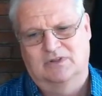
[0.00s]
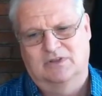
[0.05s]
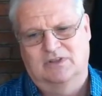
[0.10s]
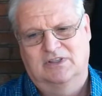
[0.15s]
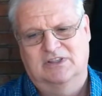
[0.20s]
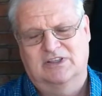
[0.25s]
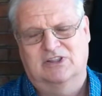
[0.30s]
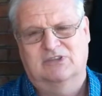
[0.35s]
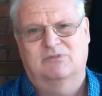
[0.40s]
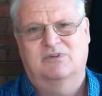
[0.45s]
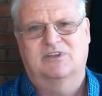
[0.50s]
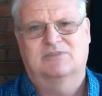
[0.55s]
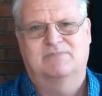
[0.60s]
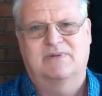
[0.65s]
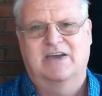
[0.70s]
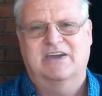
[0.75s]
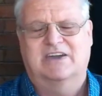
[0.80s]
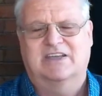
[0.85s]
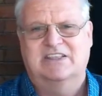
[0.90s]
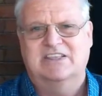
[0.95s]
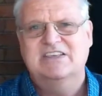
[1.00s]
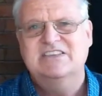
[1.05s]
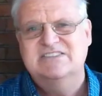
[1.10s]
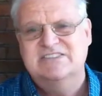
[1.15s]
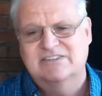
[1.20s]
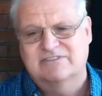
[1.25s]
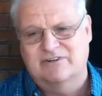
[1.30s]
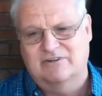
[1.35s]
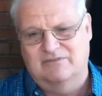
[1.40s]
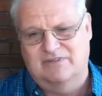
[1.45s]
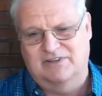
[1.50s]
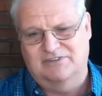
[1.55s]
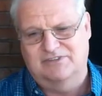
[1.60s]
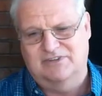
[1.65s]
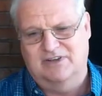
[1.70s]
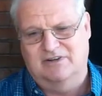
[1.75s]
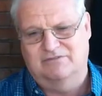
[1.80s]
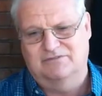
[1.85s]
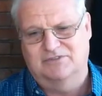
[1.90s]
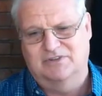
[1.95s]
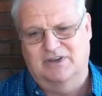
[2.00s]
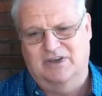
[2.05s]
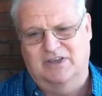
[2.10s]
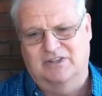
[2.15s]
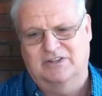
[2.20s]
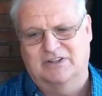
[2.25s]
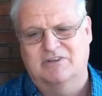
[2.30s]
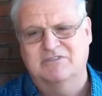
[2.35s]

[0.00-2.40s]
In other words, make it easier for myself to handle.